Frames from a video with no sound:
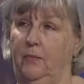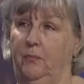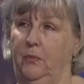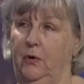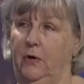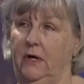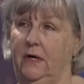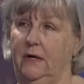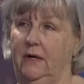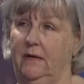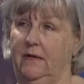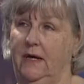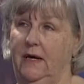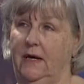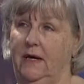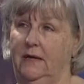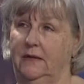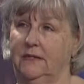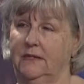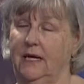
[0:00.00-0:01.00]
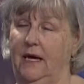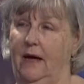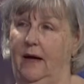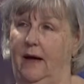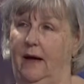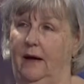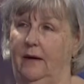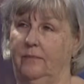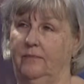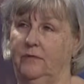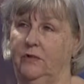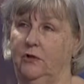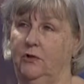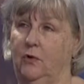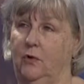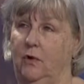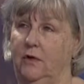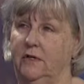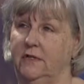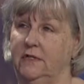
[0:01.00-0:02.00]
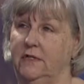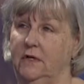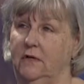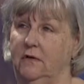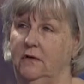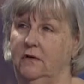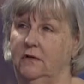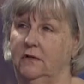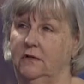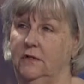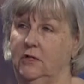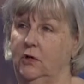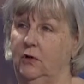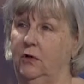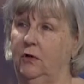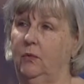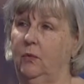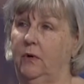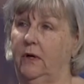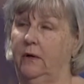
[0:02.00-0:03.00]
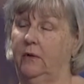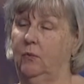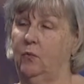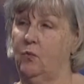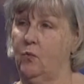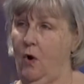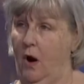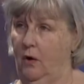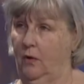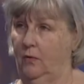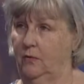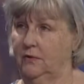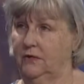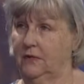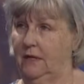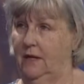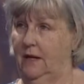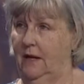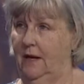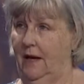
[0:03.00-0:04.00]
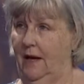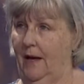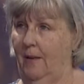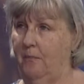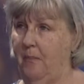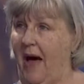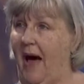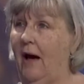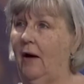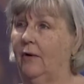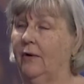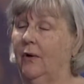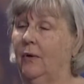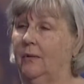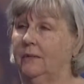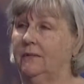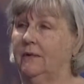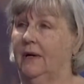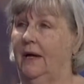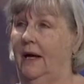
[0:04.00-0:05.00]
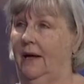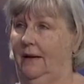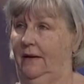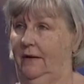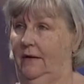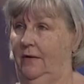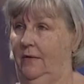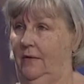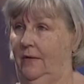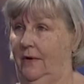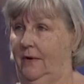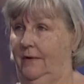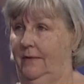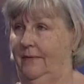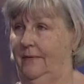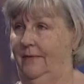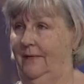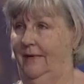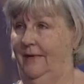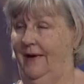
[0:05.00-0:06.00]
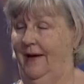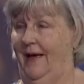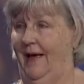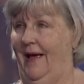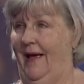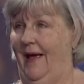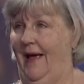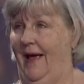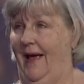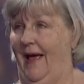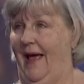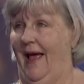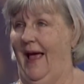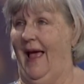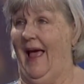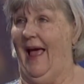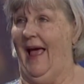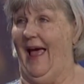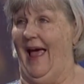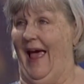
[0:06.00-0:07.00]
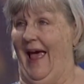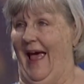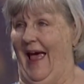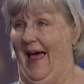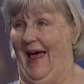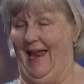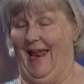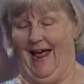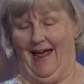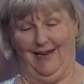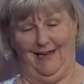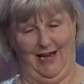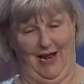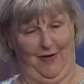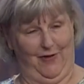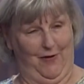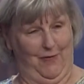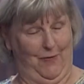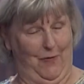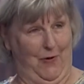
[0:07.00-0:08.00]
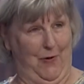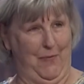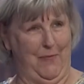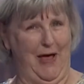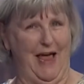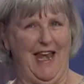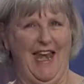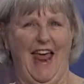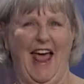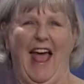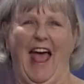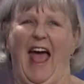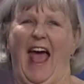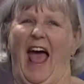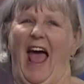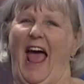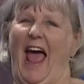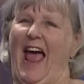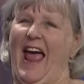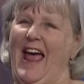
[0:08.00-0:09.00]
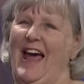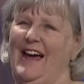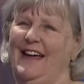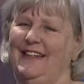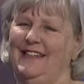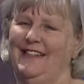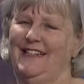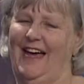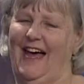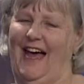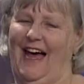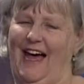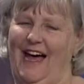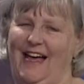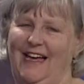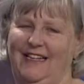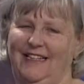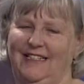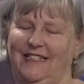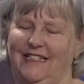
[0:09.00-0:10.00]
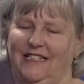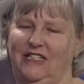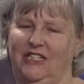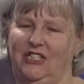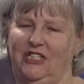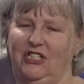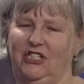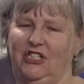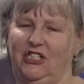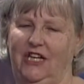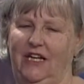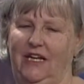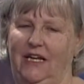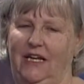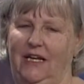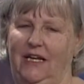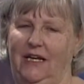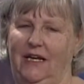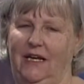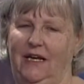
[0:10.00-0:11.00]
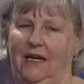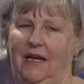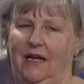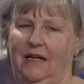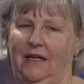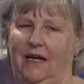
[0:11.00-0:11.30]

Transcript: book that um, Doris Kearns Goodwin wrote about Eleanor. Another woman. And another woman. And uh, she,